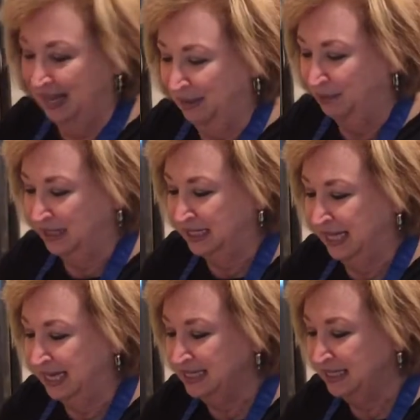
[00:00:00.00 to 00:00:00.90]
I'm going to
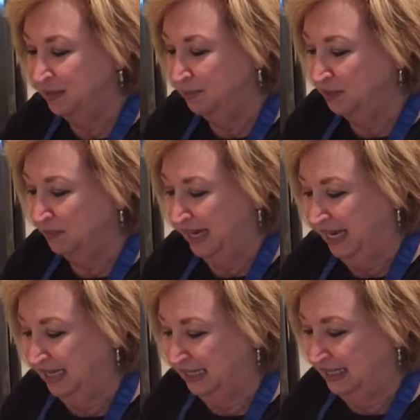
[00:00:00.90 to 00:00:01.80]
take some with my
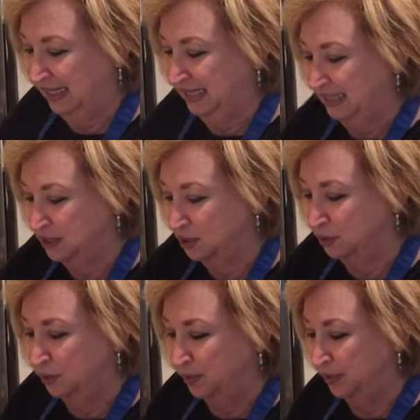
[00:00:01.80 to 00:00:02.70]
handy dandy
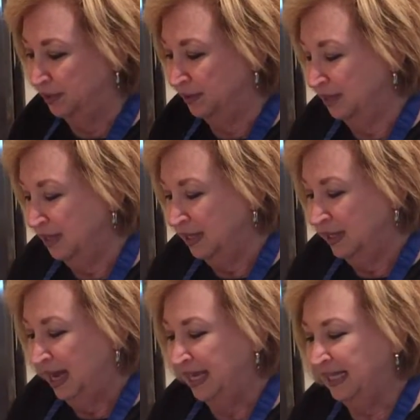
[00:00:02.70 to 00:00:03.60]
scooper.
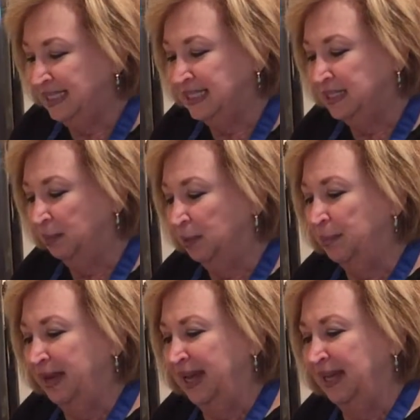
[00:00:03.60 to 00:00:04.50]
I like to double
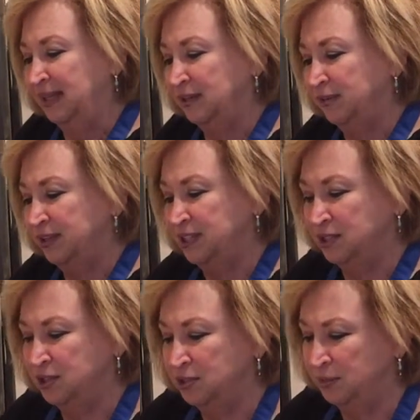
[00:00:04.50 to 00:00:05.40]
bag in the
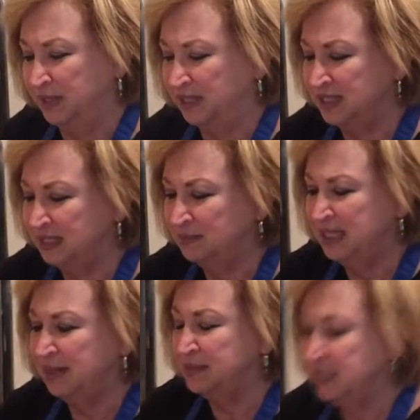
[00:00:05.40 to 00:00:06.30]
freezer too, because
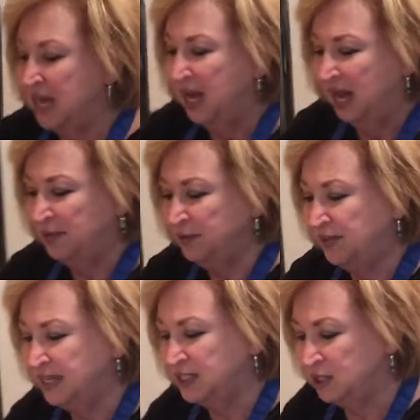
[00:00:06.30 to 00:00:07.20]
sometimes other
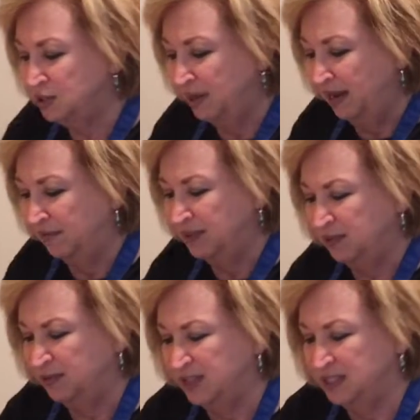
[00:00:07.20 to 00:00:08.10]
things that you have in the
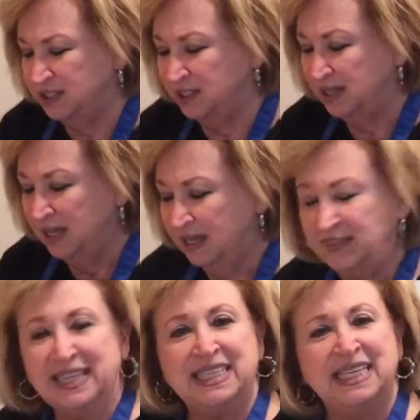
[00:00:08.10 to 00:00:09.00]
freezer,
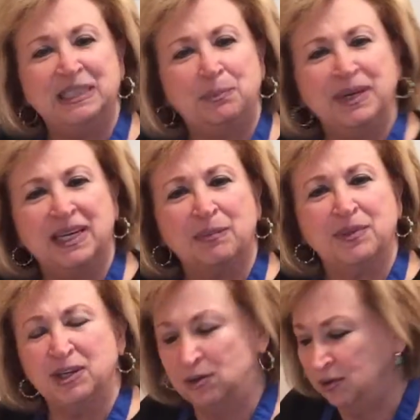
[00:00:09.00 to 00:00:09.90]
they tend to pick up
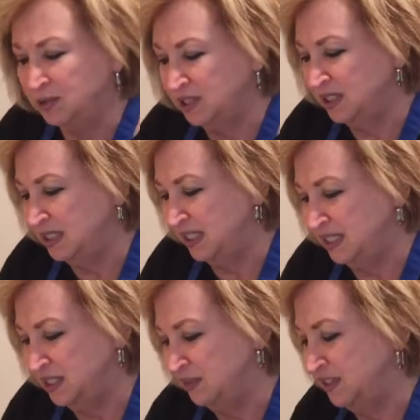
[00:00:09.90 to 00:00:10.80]
the odors and the
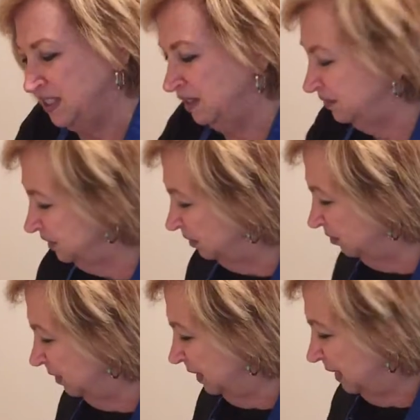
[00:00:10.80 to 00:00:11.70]
tastes of stuff. So